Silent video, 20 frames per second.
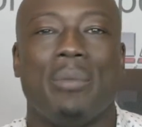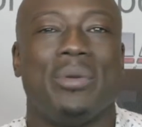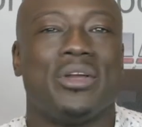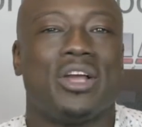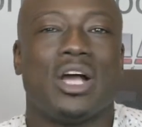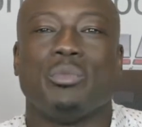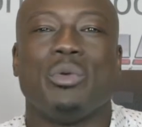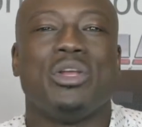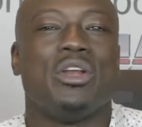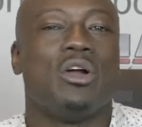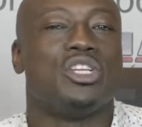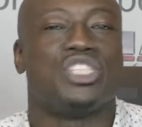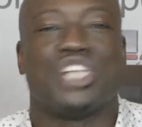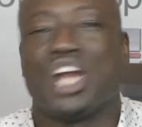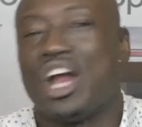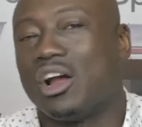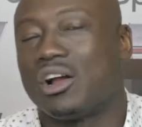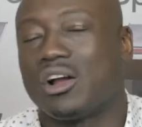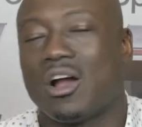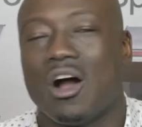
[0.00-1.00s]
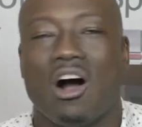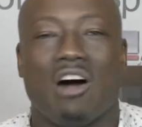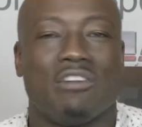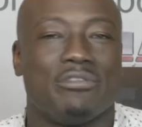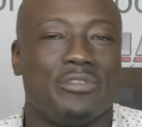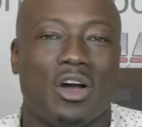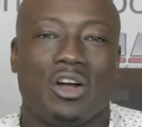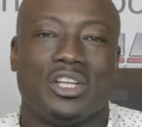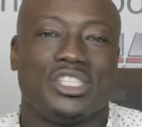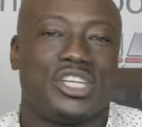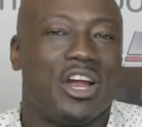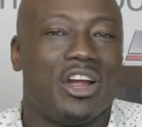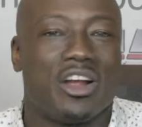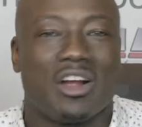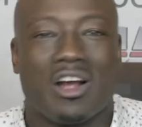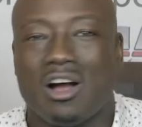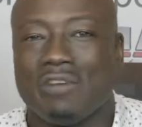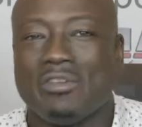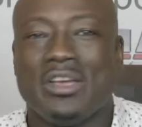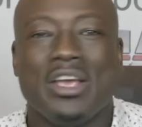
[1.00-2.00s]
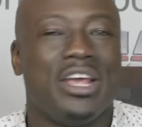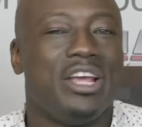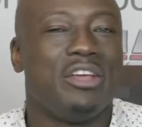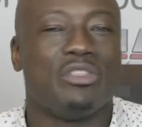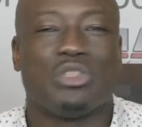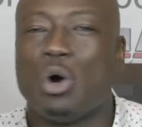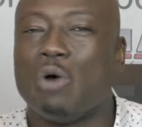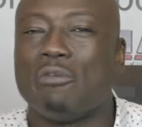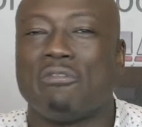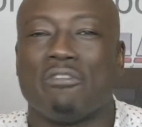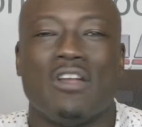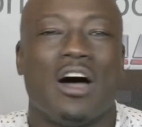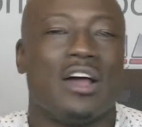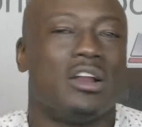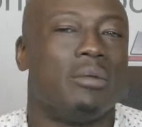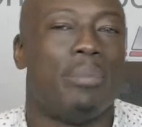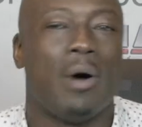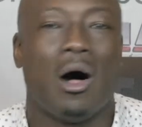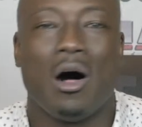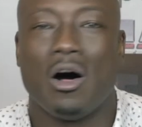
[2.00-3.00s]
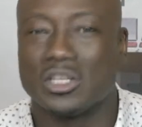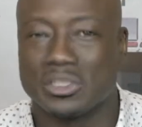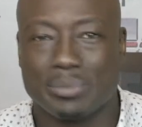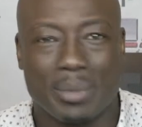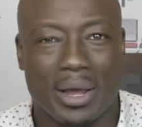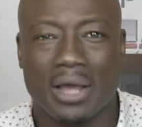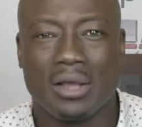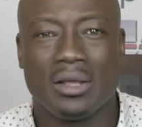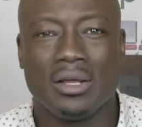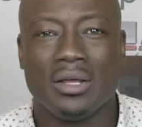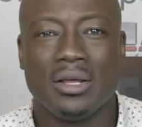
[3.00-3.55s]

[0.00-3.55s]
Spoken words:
Because we know Jared Goff, dog. Jared Goff, he throw a flood of balls, man.